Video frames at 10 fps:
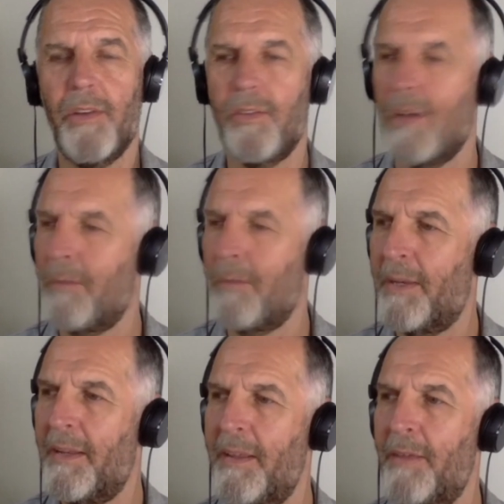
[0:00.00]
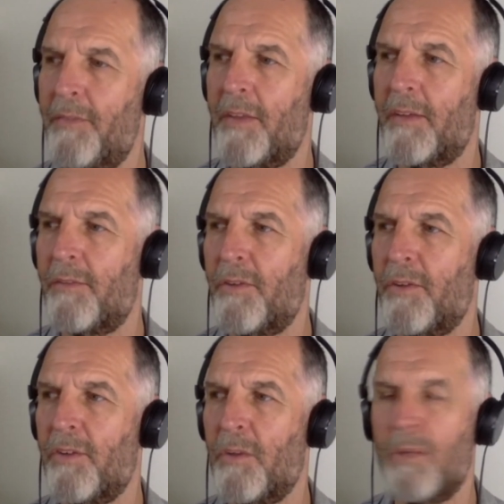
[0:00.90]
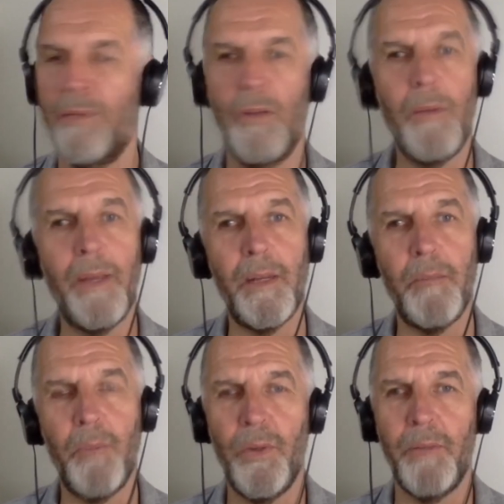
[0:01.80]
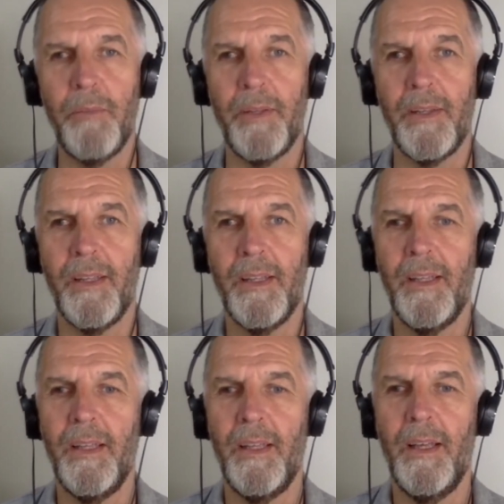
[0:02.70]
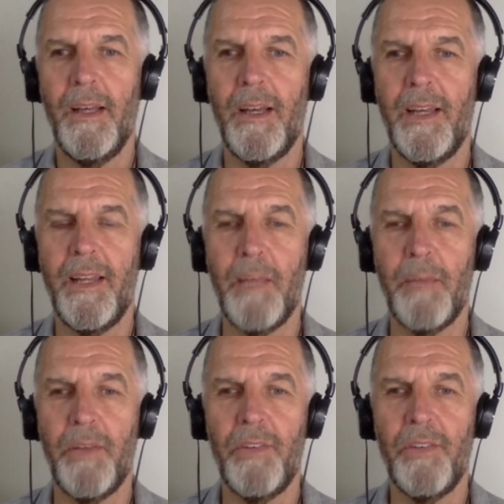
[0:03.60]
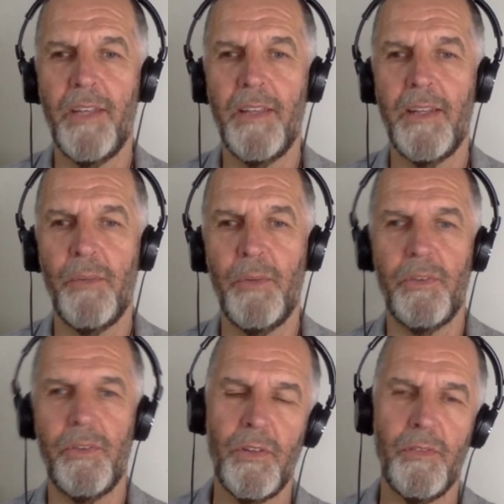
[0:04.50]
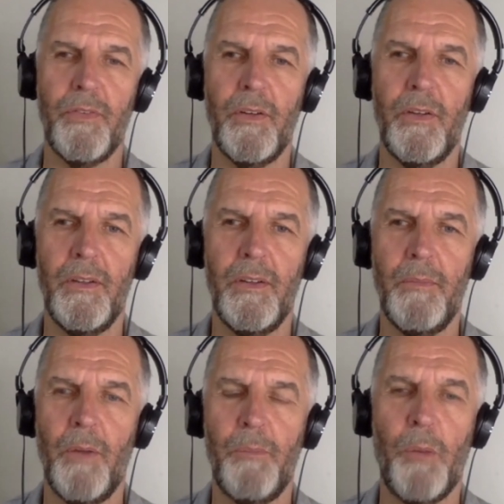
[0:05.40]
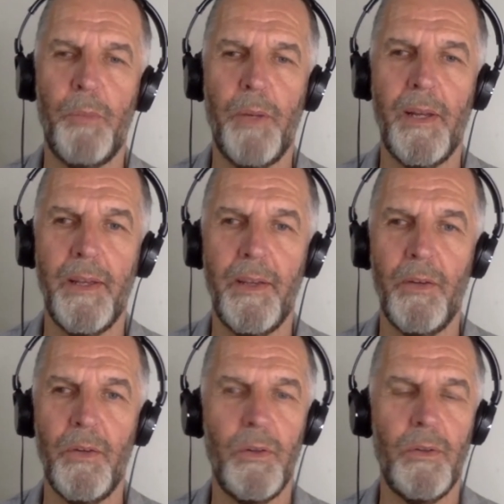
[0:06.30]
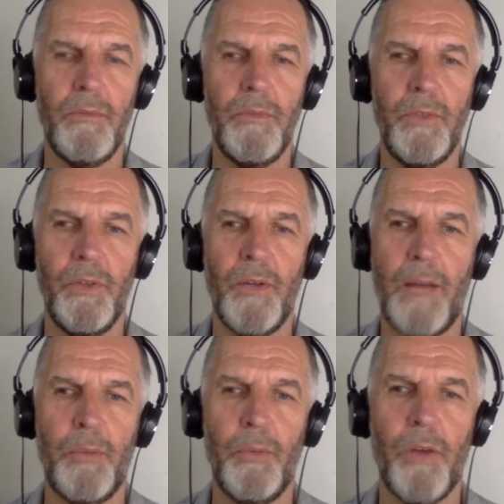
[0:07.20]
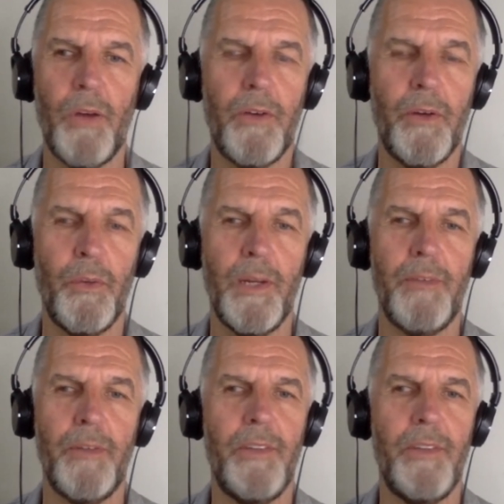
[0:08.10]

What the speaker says: Because I believe that, for example, if you make an appointment in ABC, that it would sort of populate your Apple Diary or whatever.